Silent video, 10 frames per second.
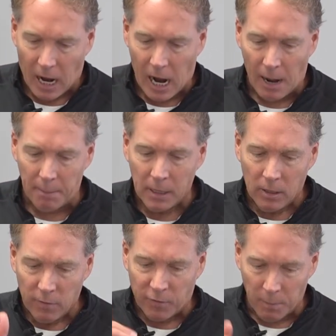Um,
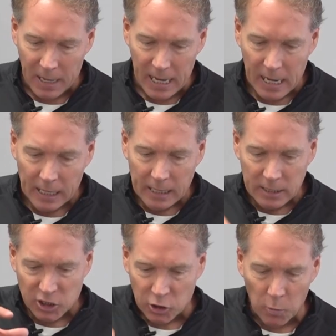for me,
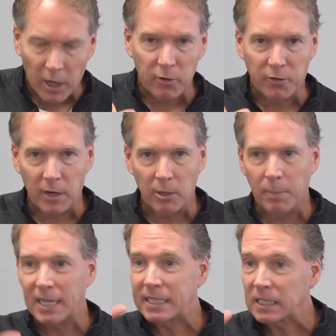two hundred, three hundred
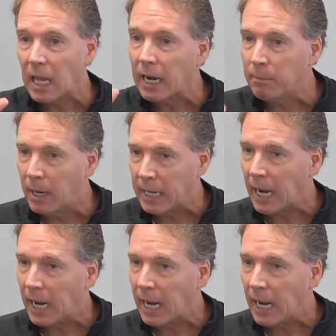bucks is a lot of money.